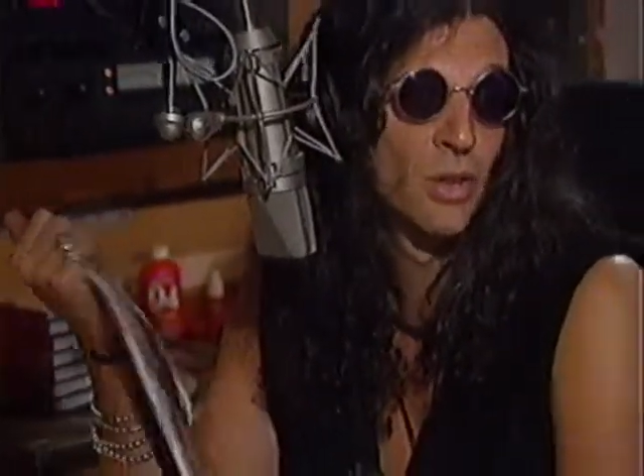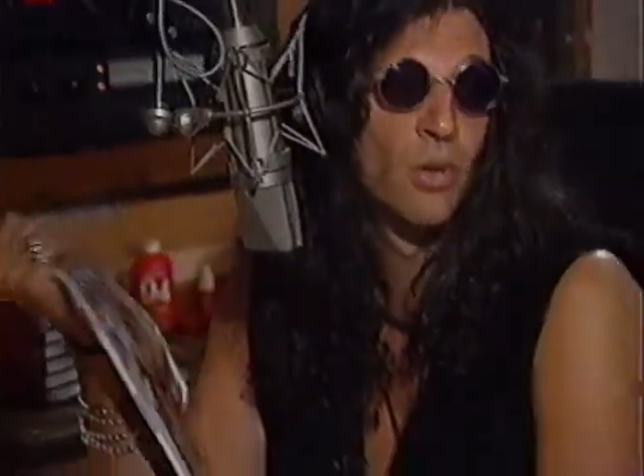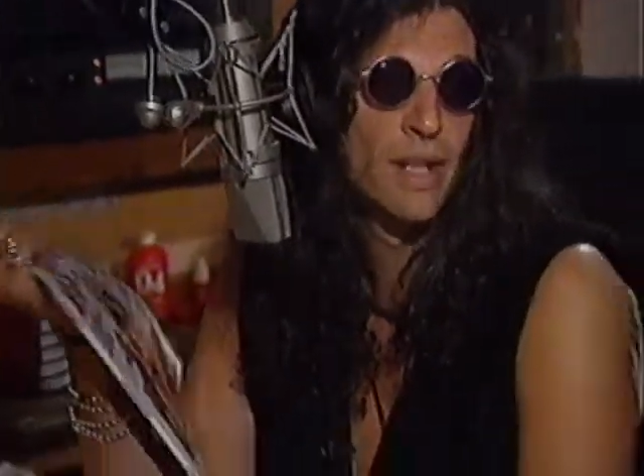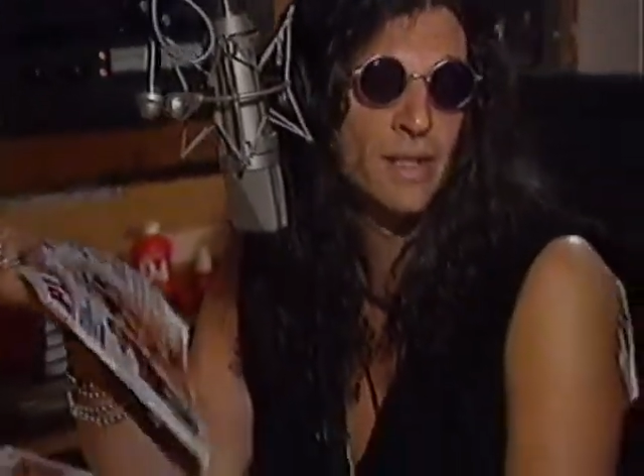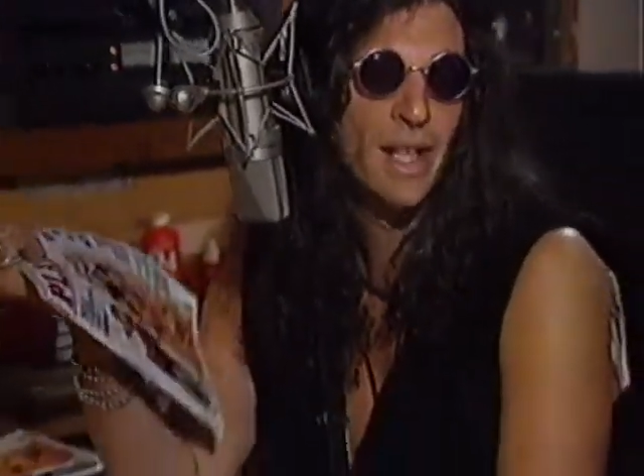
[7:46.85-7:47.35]

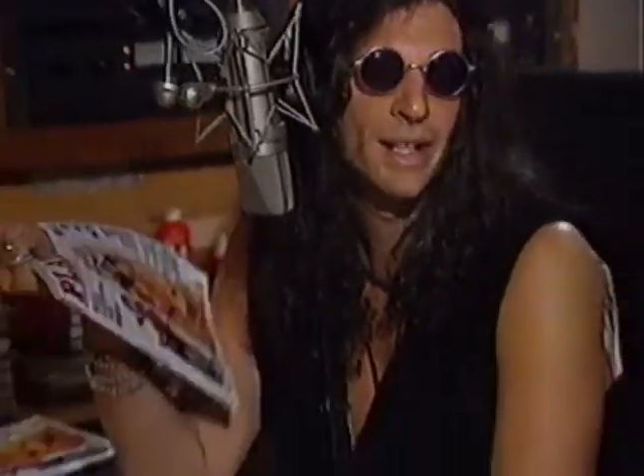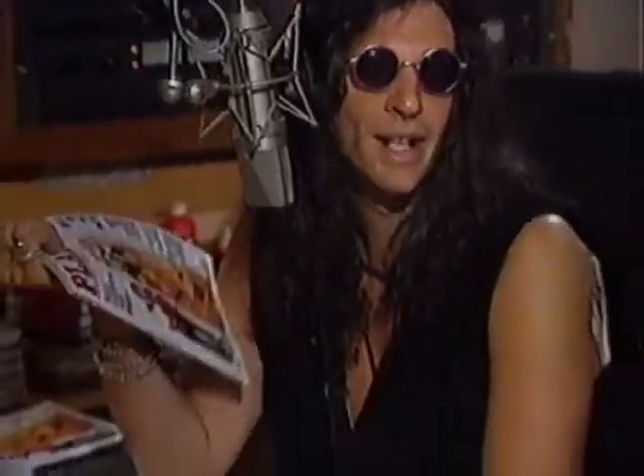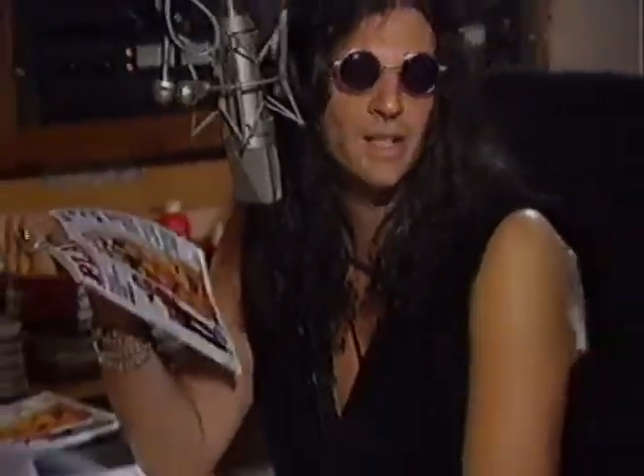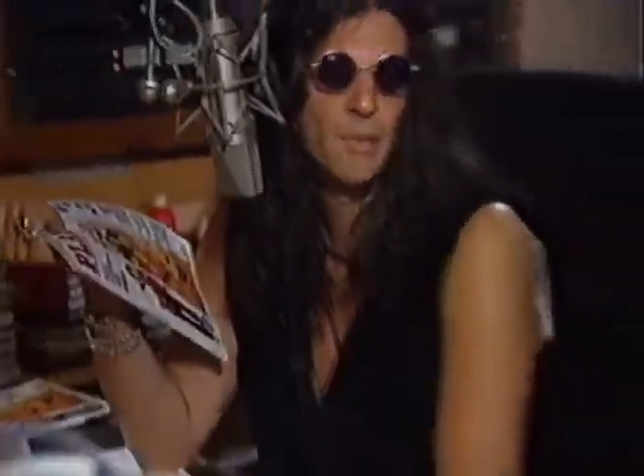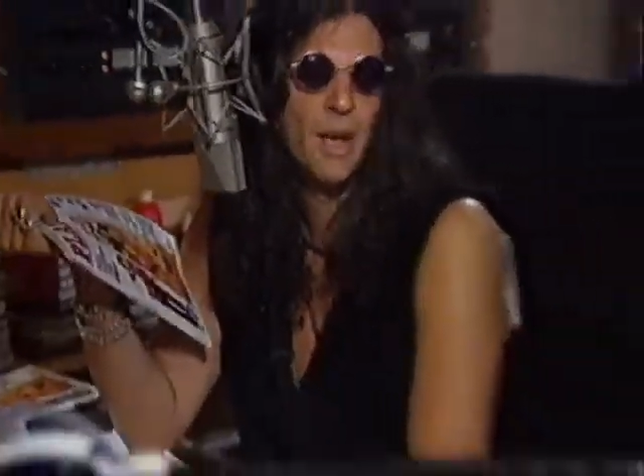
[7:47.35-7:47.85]
studio
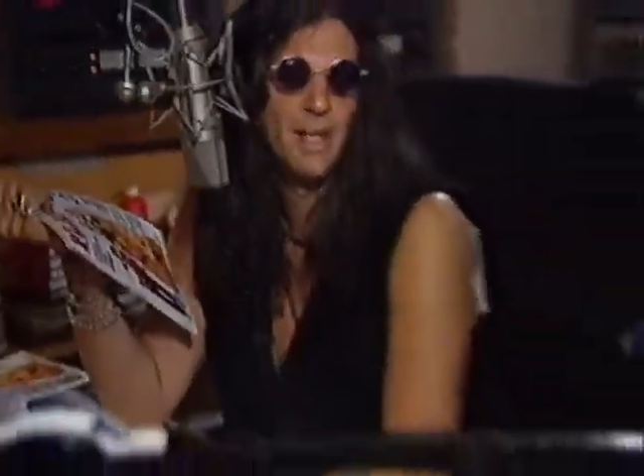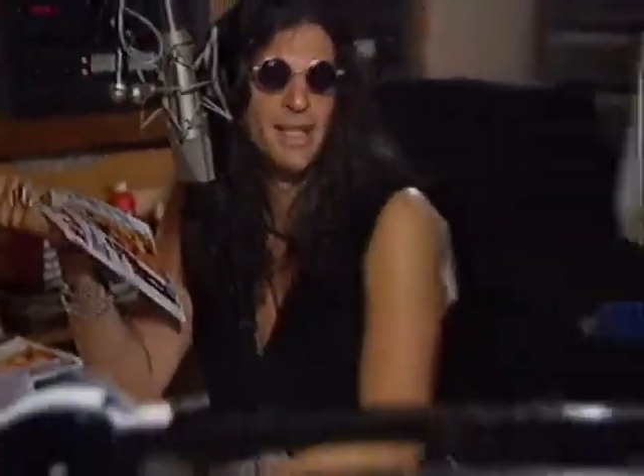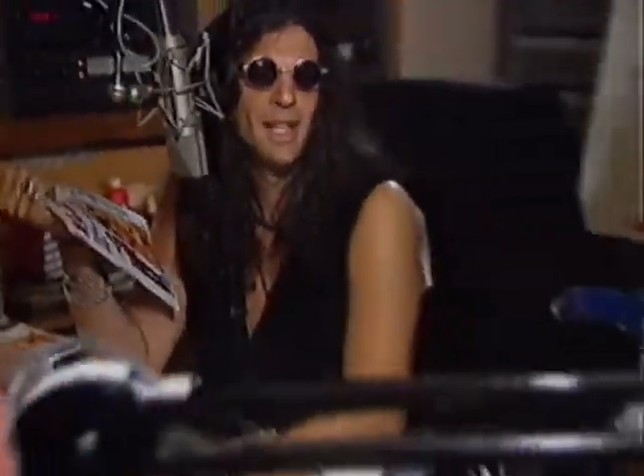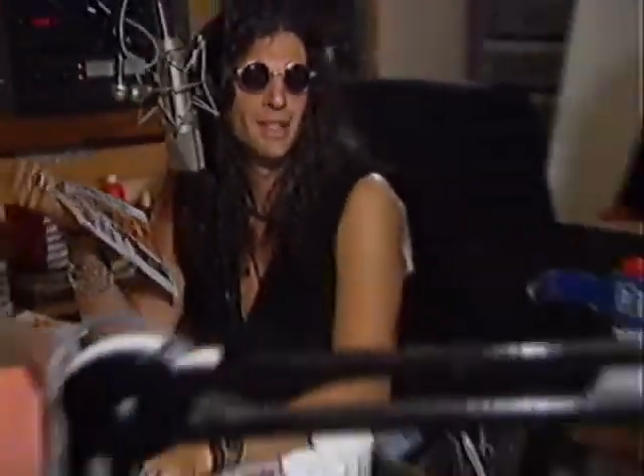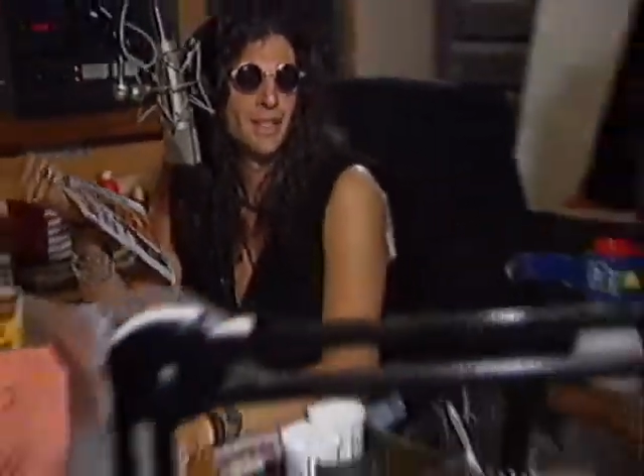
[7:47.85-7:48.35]

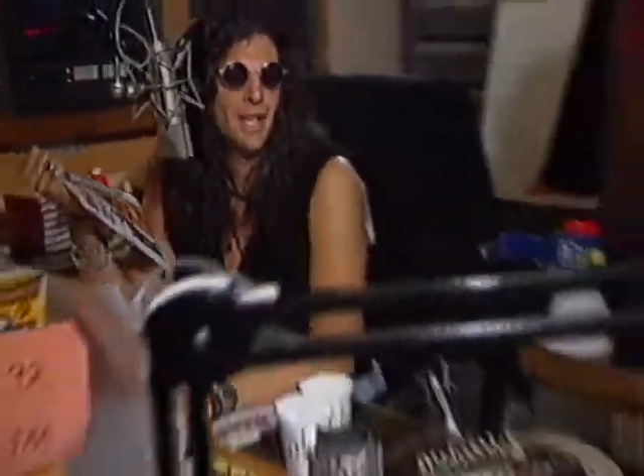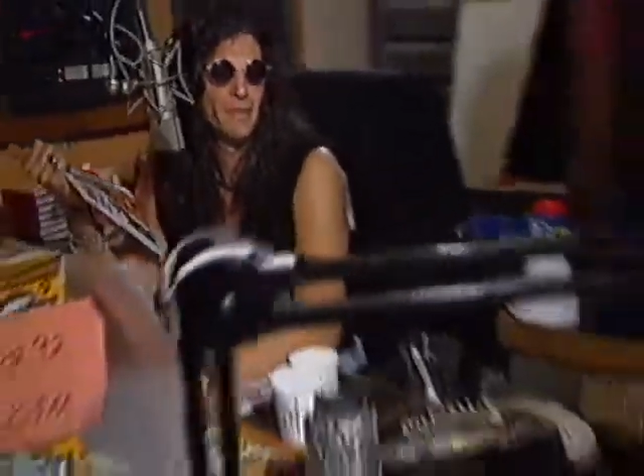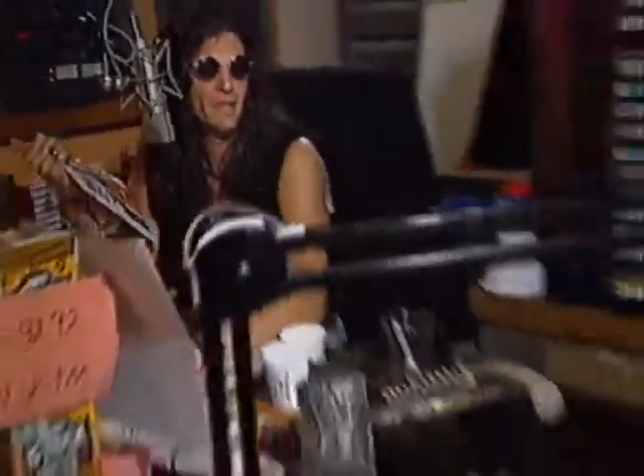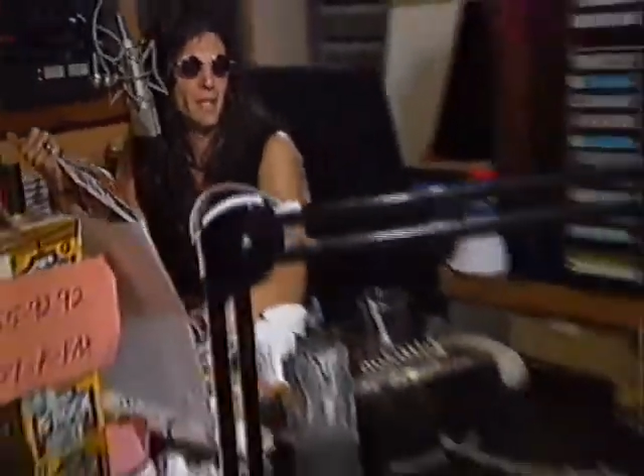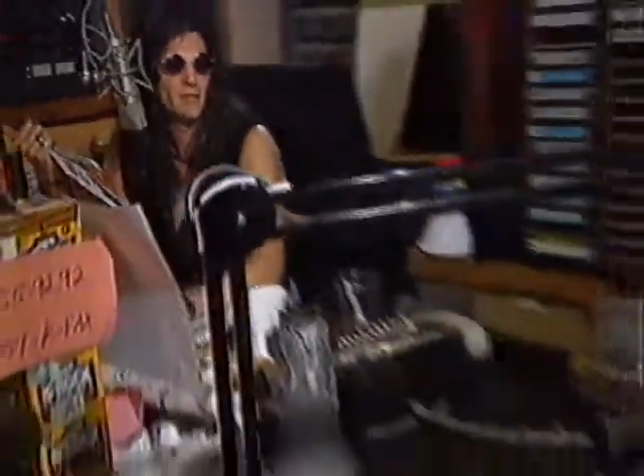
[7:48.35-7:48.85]
only
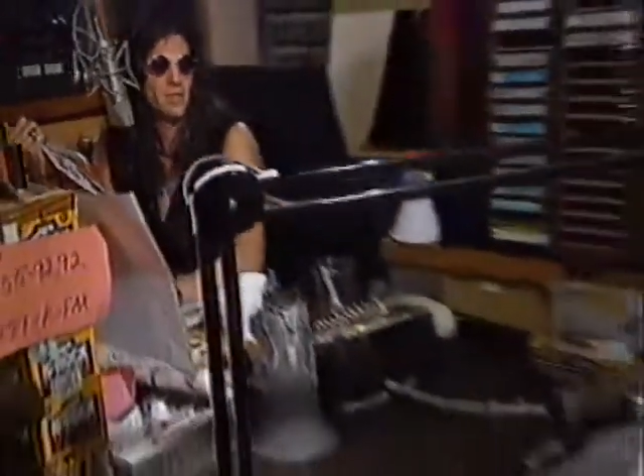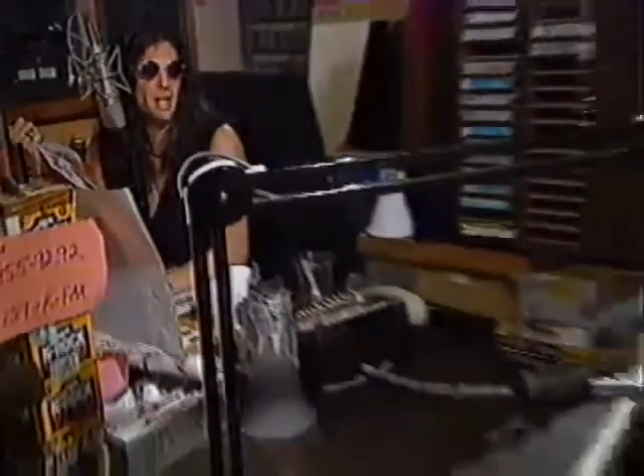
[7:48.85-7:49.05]
feeds that